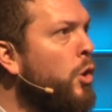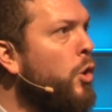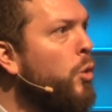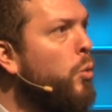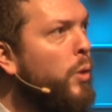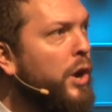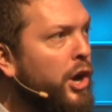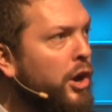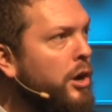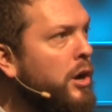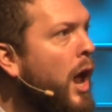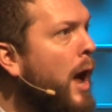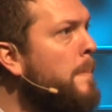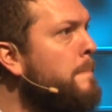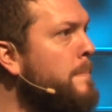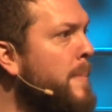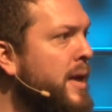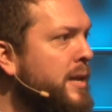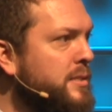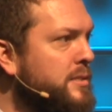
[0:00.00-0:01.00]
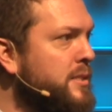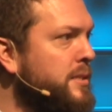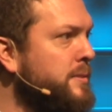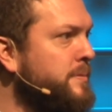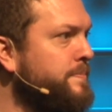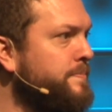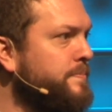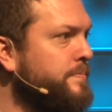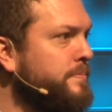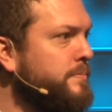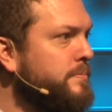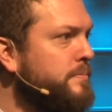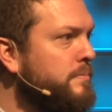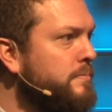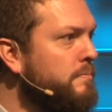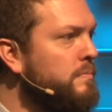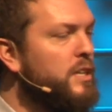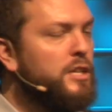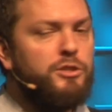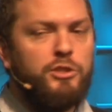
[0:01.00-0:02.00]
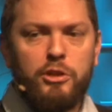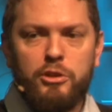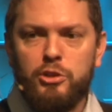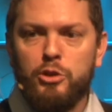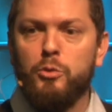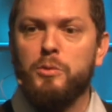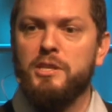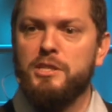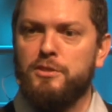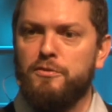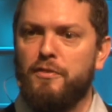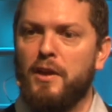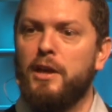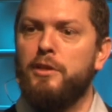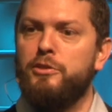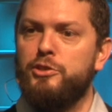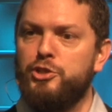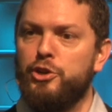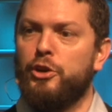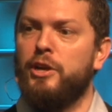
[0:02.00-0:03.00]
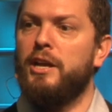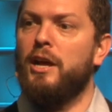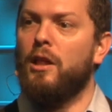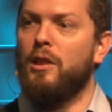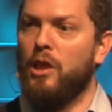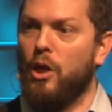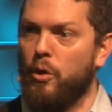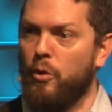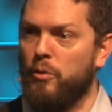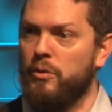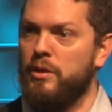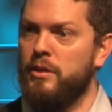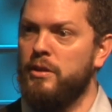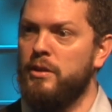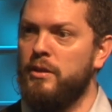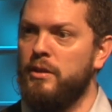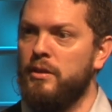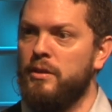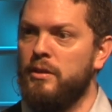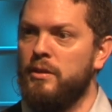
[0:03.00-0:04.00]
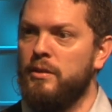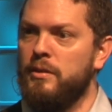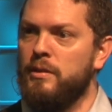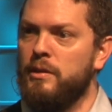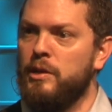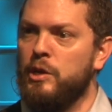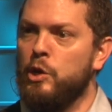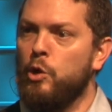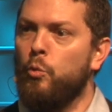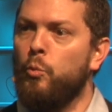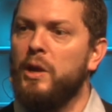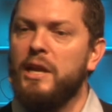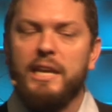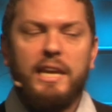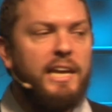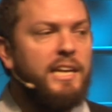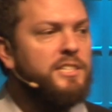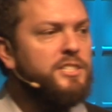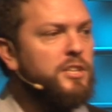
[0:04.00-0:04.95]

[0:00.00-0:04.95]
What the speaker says: We are not meant to do this faith journey alone. We need